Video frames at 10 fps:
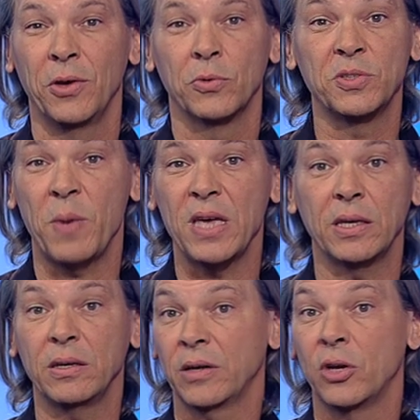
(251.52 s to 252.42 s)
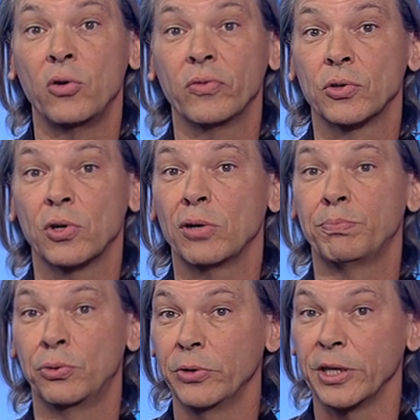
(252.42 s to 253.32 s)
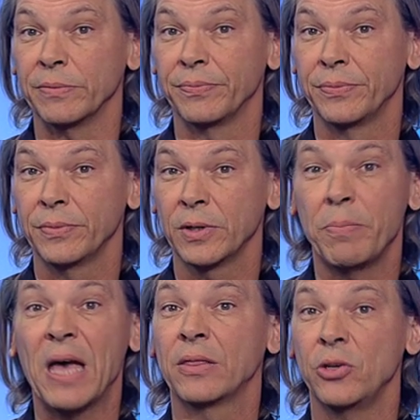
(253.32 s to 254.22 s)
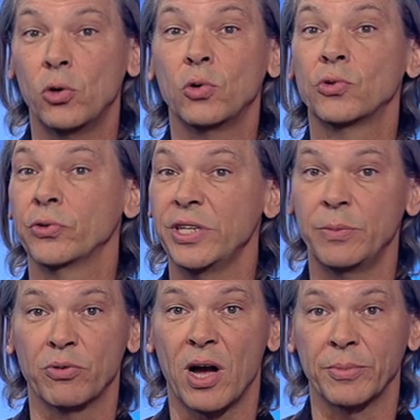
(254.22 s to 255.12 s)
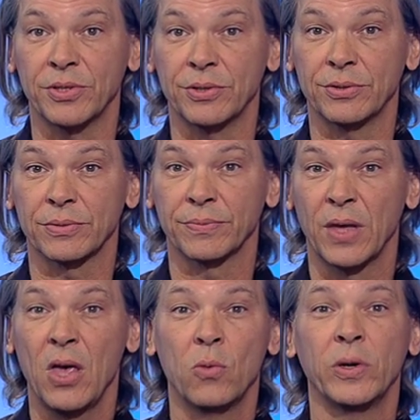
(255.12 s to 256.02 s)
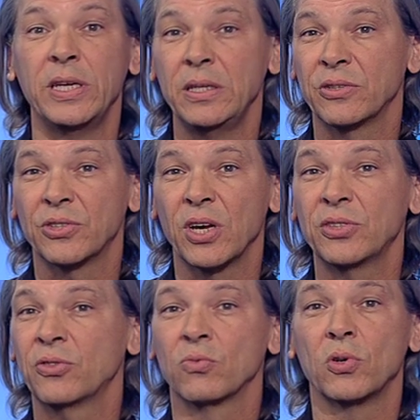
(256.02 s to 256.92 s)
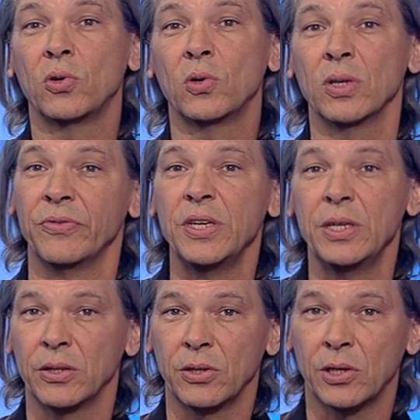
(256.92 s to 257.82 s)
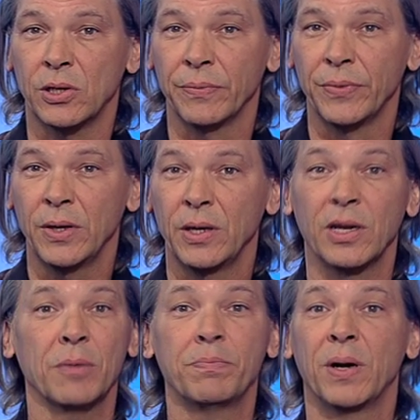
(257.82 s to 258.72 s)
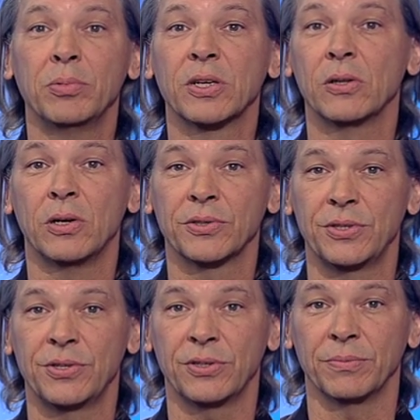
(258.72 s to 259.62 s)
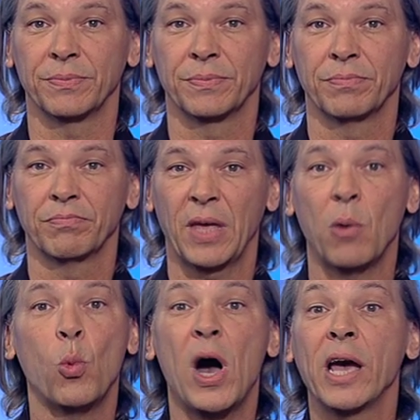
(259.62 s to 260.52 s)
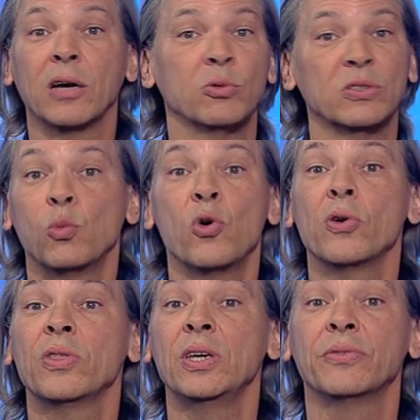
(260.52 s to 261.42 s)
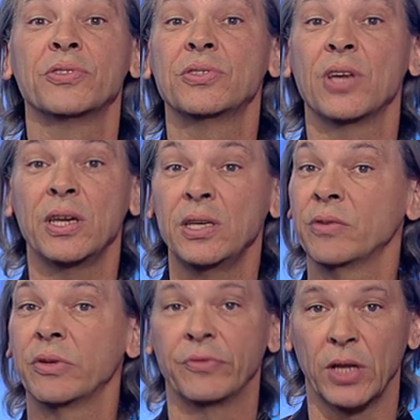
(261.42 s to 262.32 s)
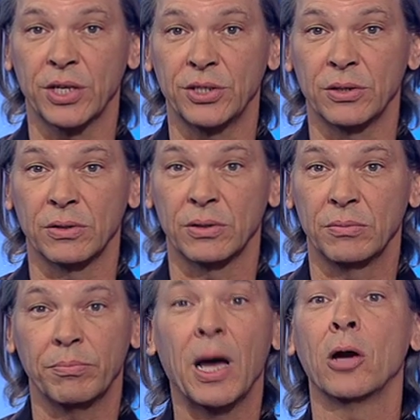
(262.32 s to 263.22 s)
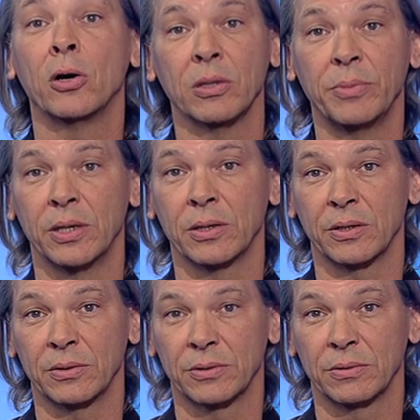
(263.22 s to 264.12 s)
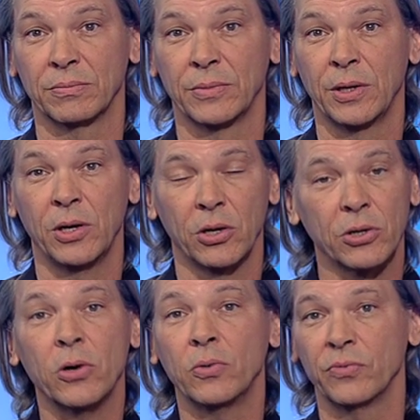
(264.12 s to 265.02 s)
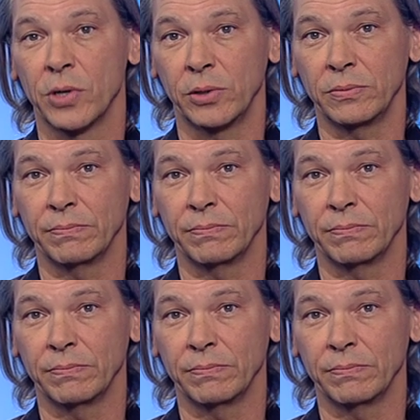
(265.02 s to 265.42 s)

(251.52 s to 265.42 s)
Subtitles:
was making an overdrawn point about the old treaty promises when he discussed the role of Indian law in our public law system and why it was worthy of study and reflection by all Americans. Cone wrote,